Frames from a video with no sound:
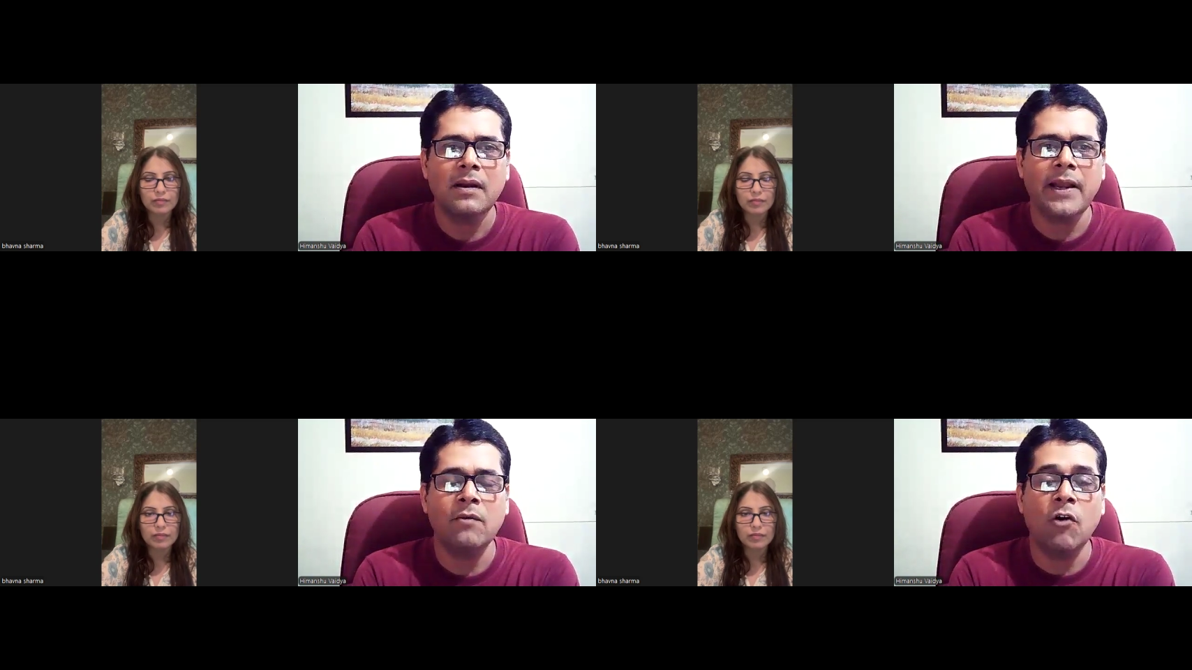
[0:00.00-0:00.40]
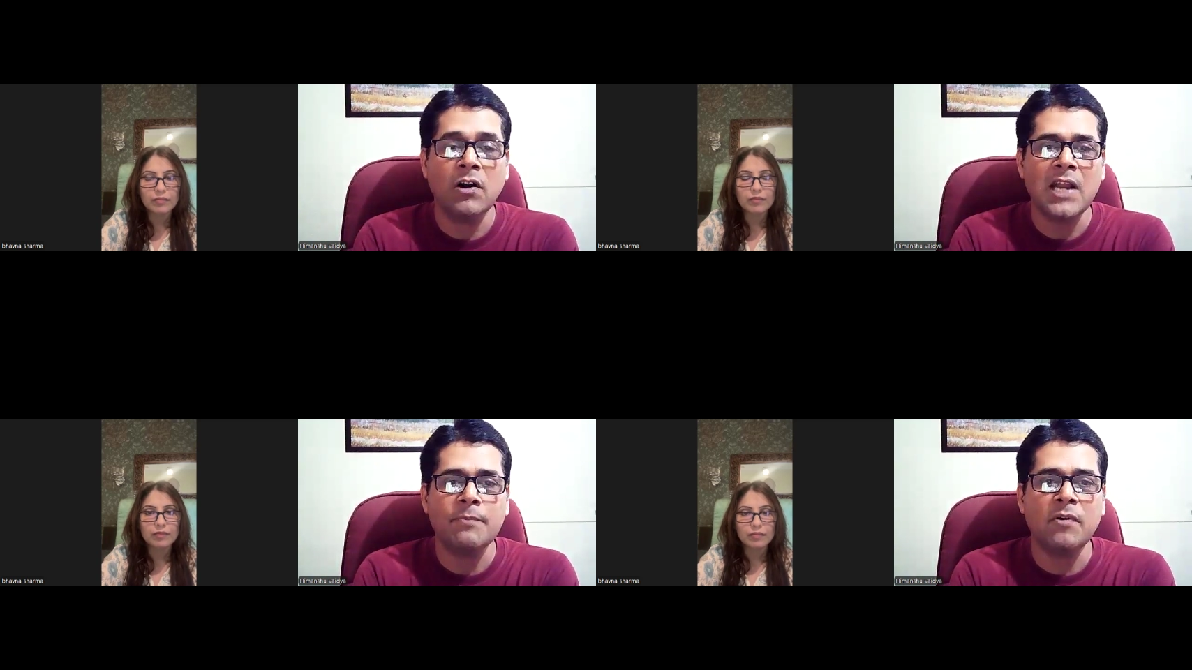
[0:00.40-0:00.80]
Speaker 1: and
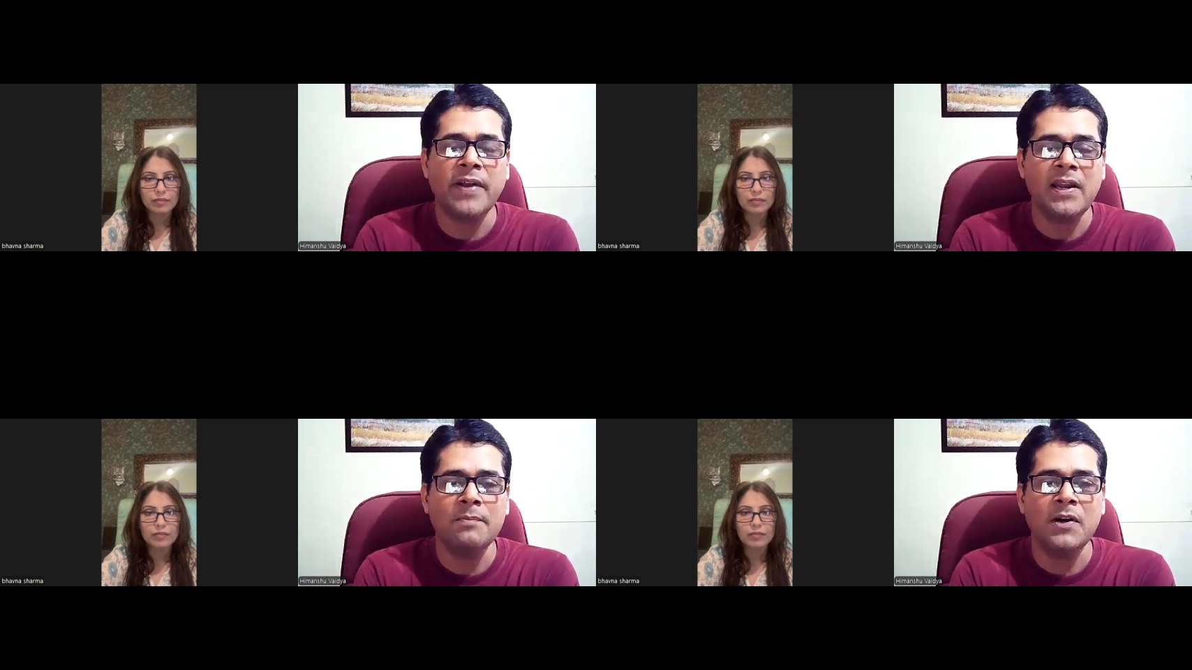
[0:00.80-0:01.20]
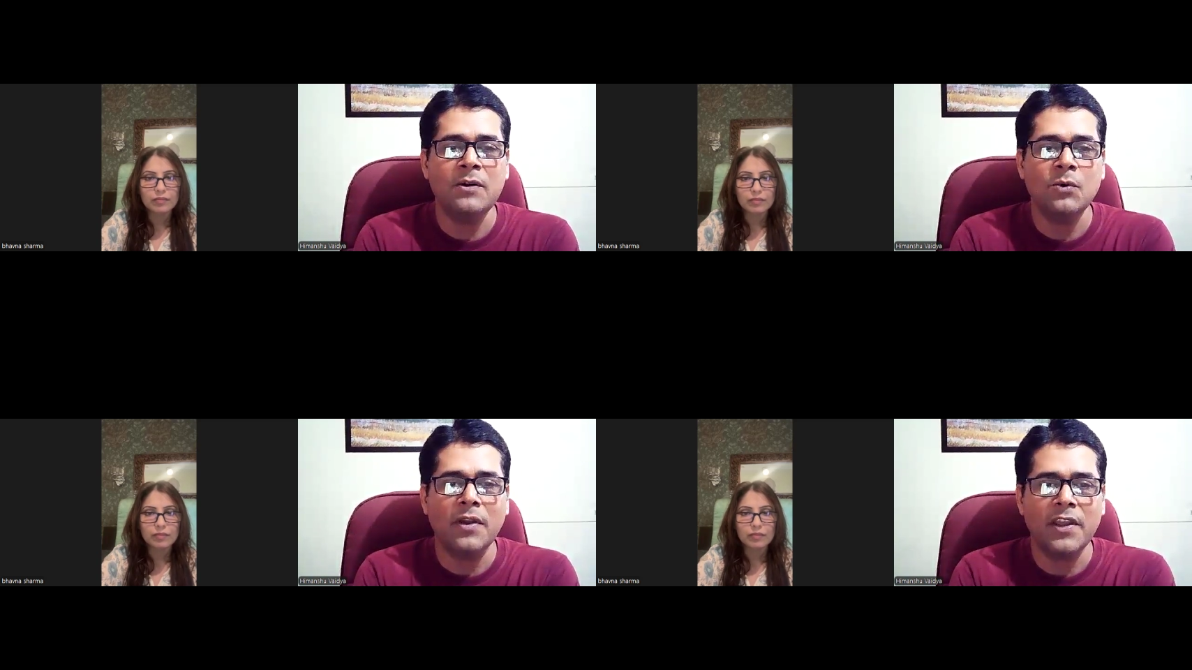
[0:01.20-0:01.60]
what type of
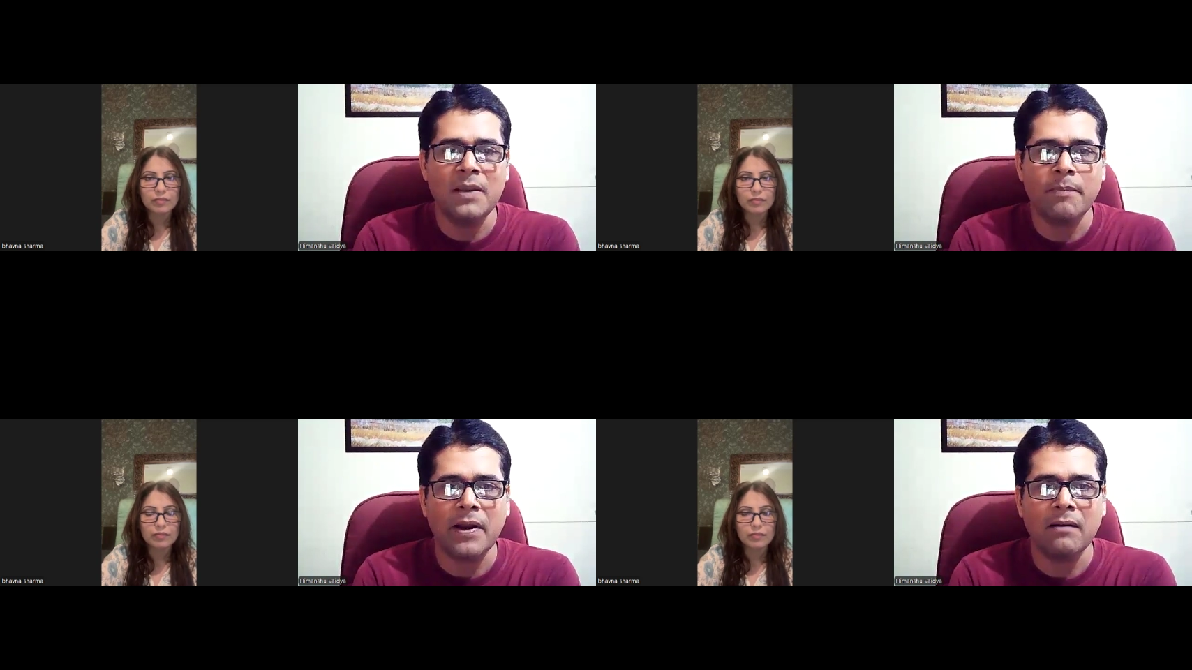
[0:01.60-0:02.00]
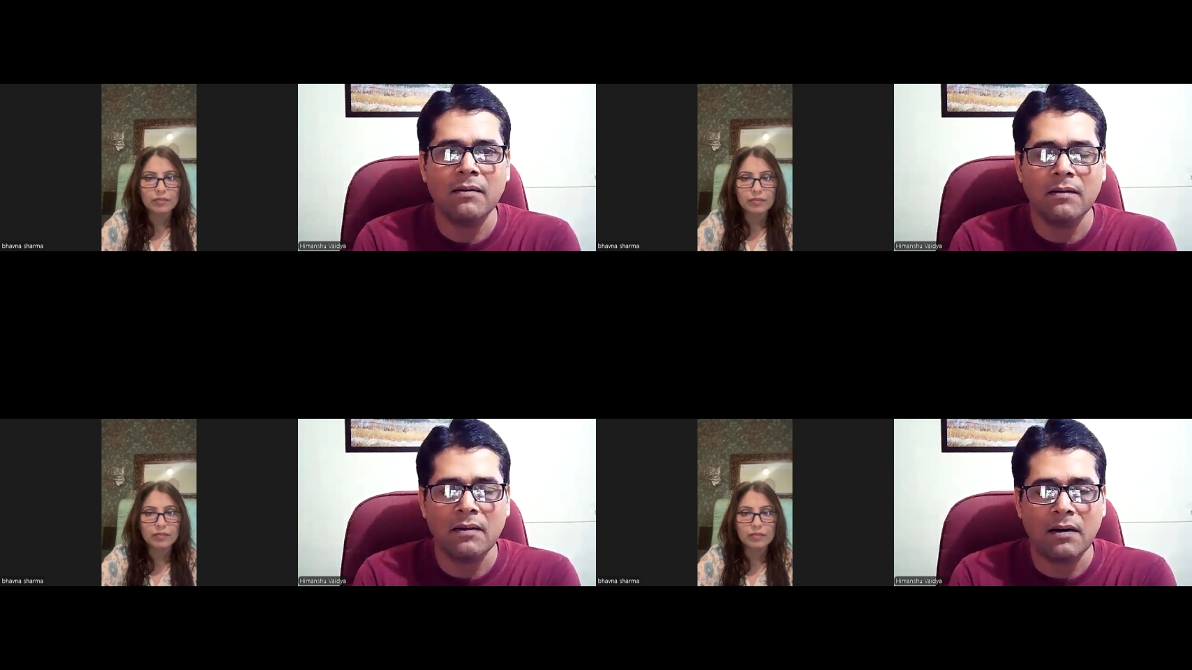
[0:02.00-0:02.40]
animal to keep and